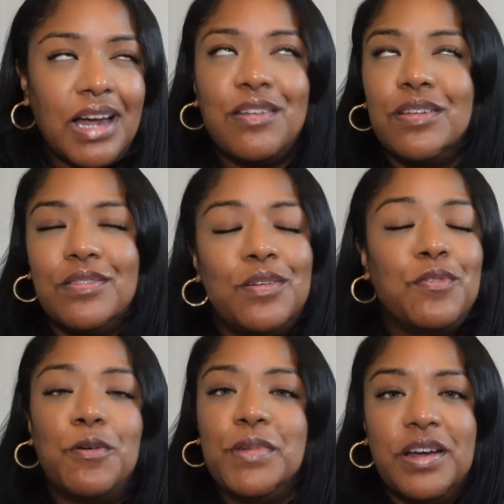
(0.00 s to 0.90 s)
I don't know. Don't
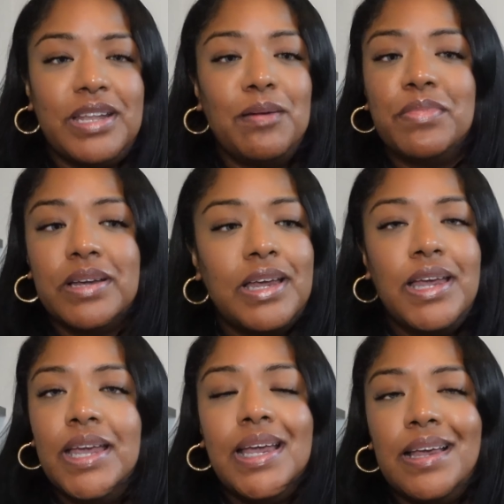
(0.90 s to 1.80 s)
quote me on that, but
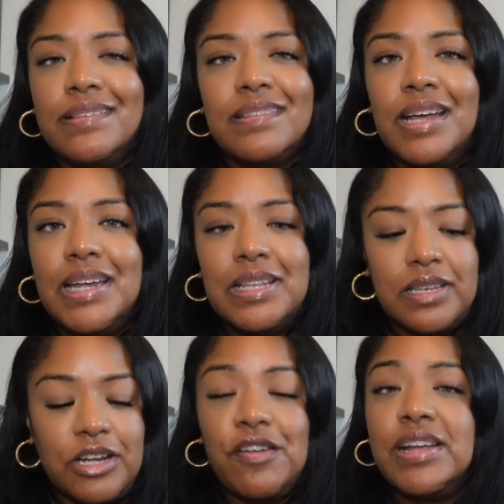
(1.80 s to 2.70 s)
it's nothing
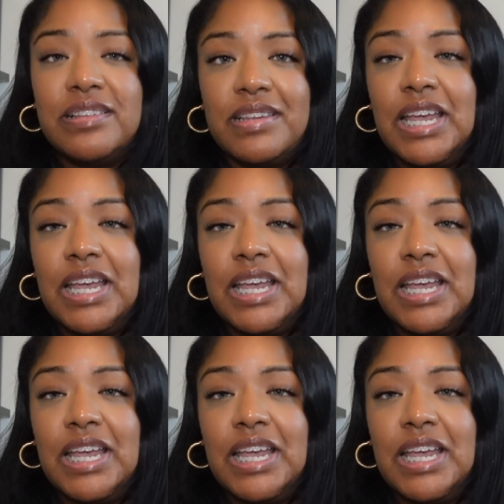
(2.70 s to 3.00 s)
crazy.